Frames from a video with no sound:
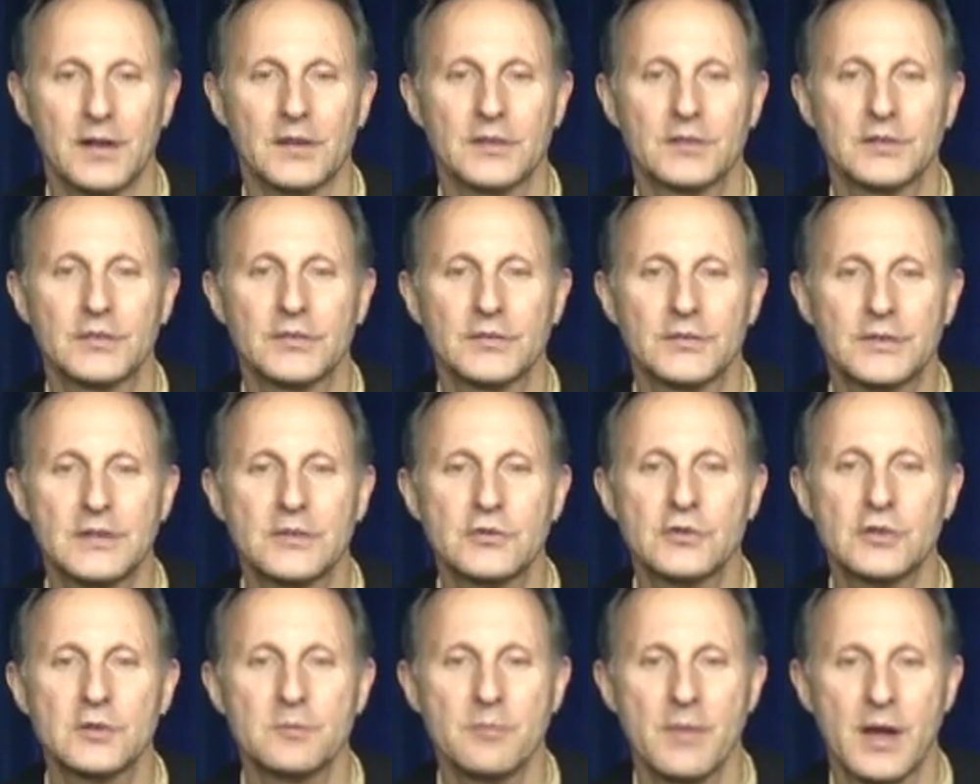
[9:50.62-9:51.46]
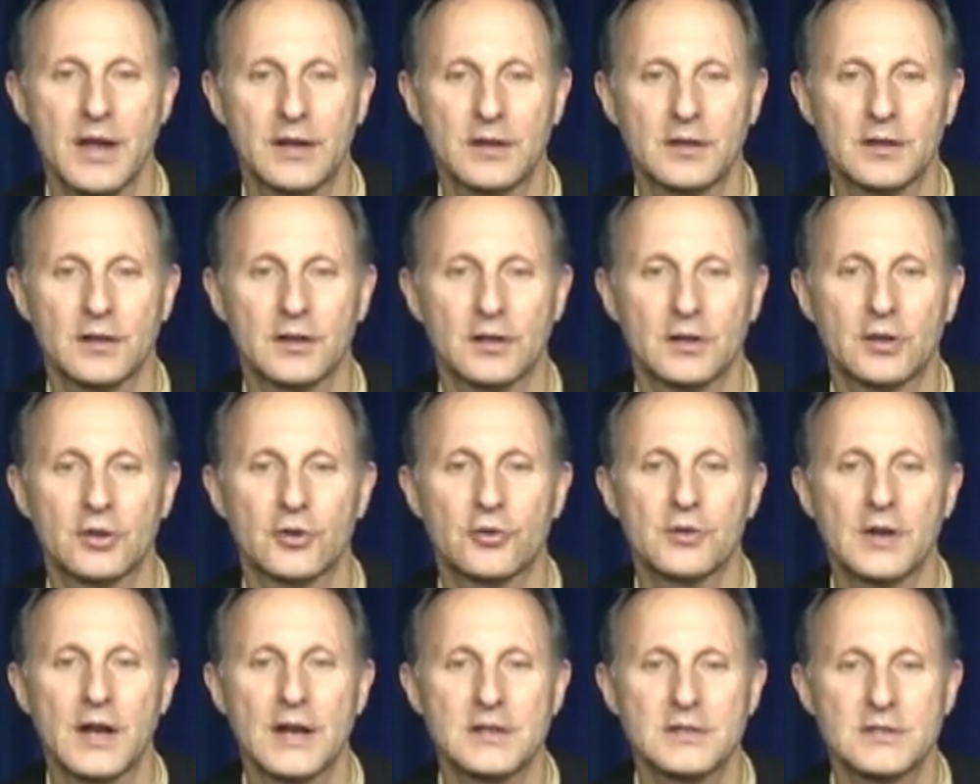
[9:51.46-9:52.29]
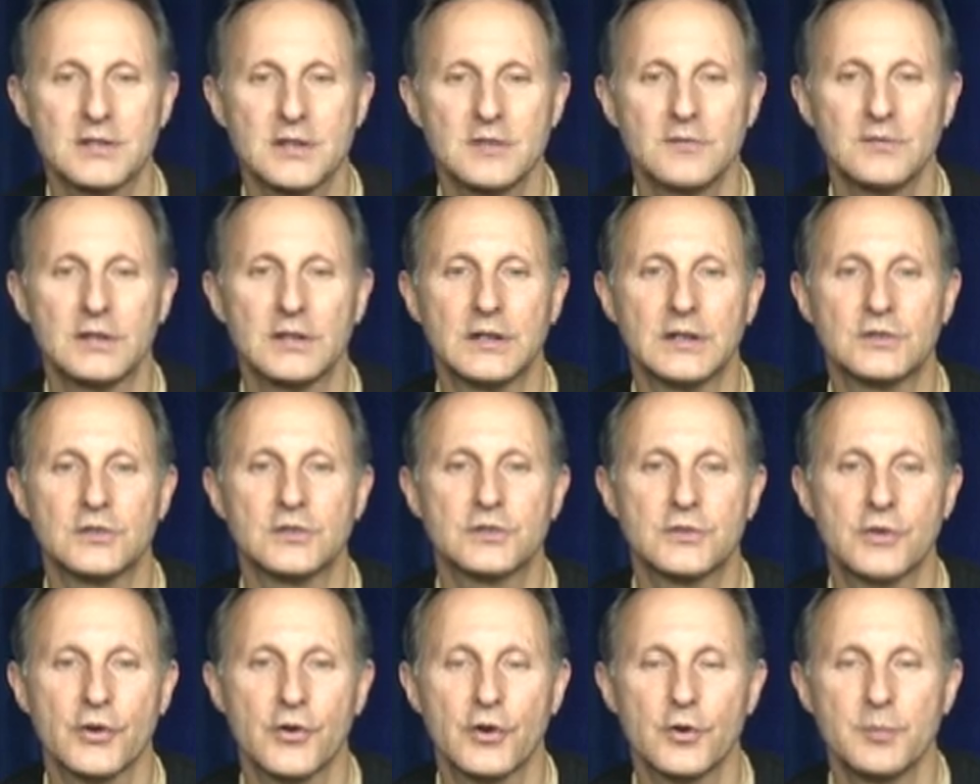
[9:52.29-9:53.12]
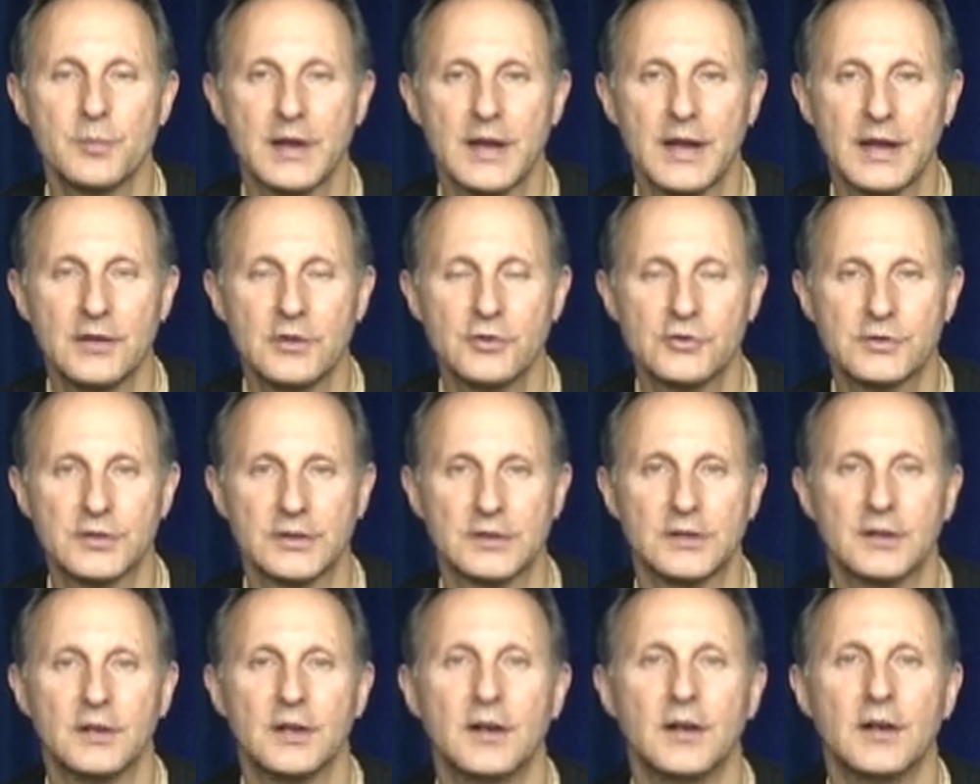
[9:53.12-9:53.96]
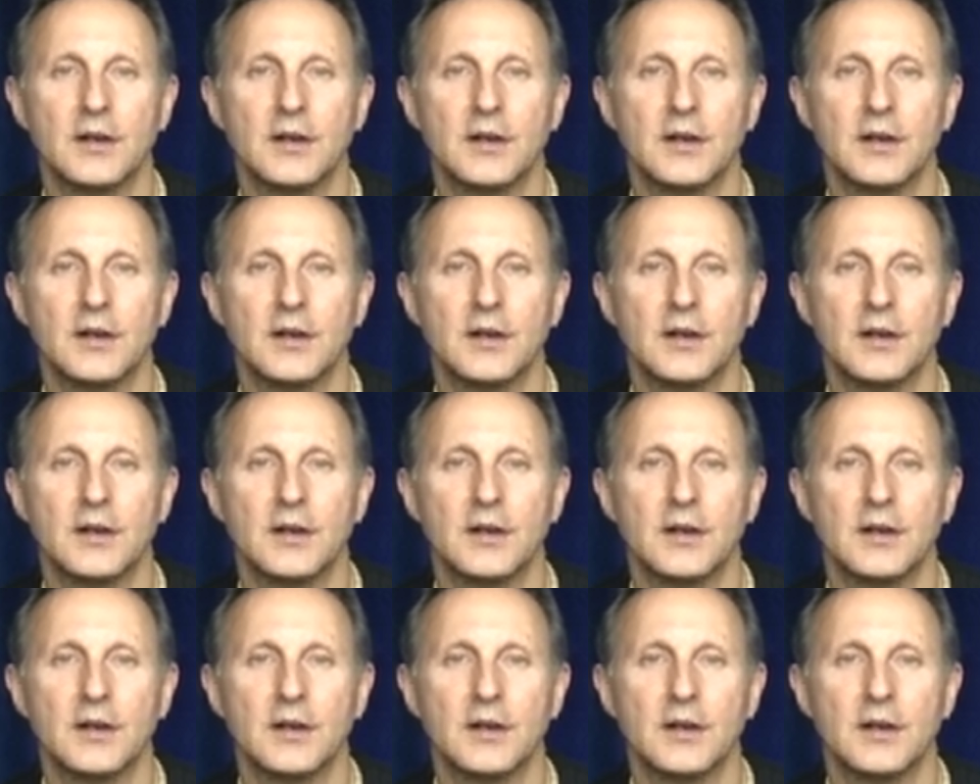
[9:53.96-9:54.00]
decision making, creativity, determination,